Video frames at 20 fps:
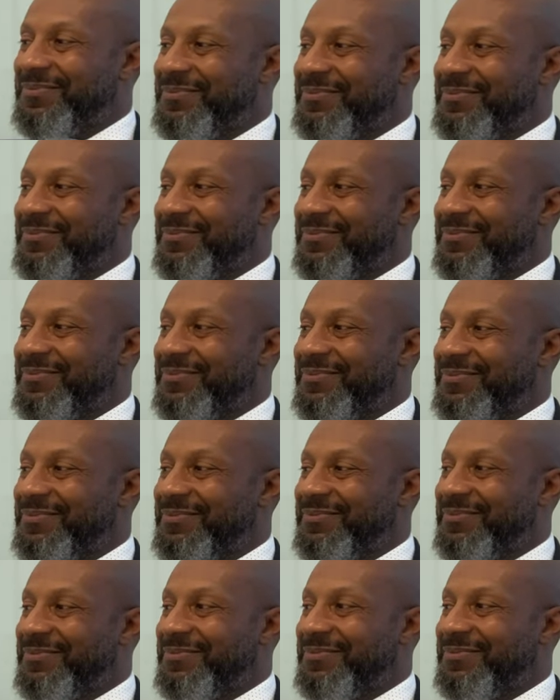
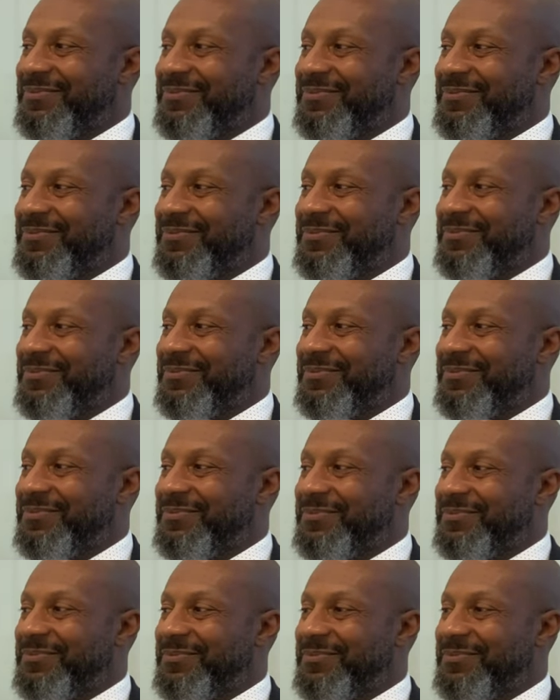
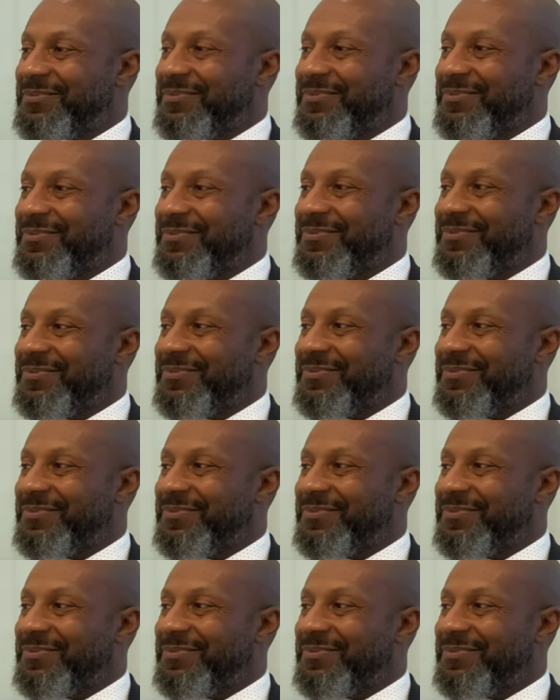No words are spoken by the person on screen.